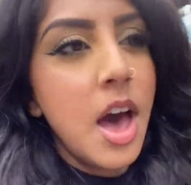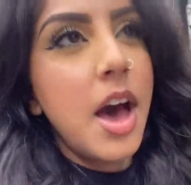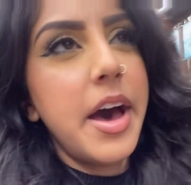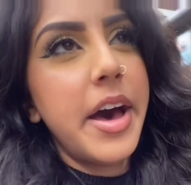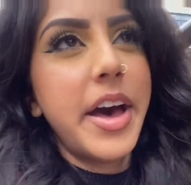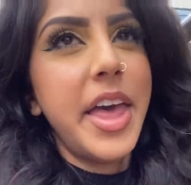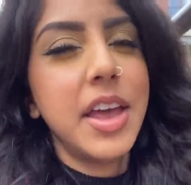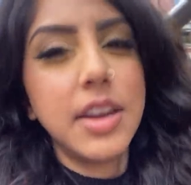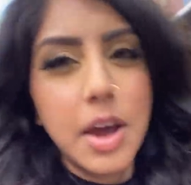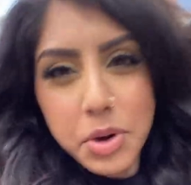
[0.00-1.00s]
Uh
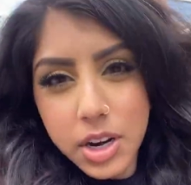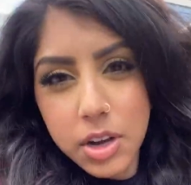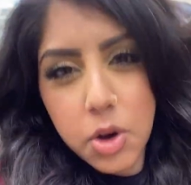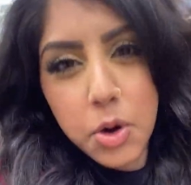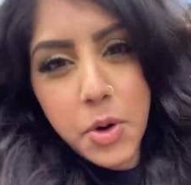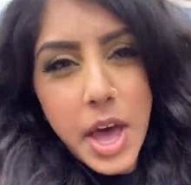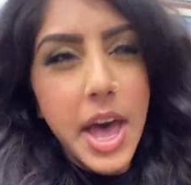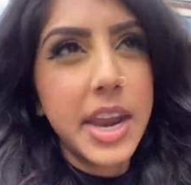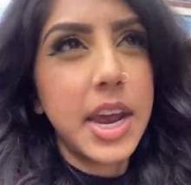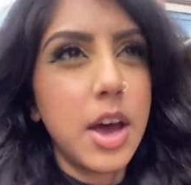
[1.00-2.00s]
and now we're gonna go
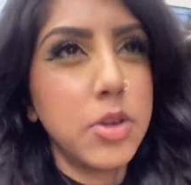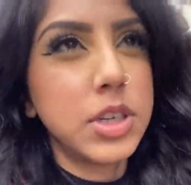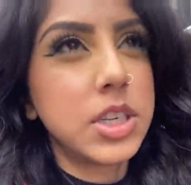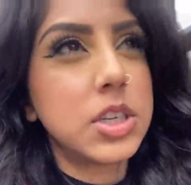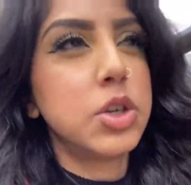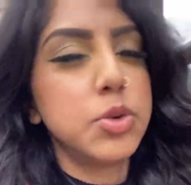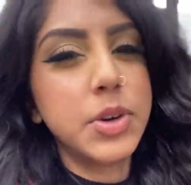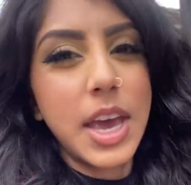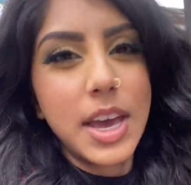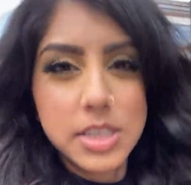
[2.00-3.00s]
head out to
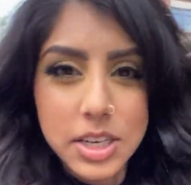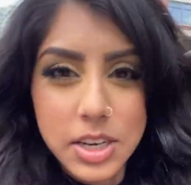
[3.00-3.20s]
get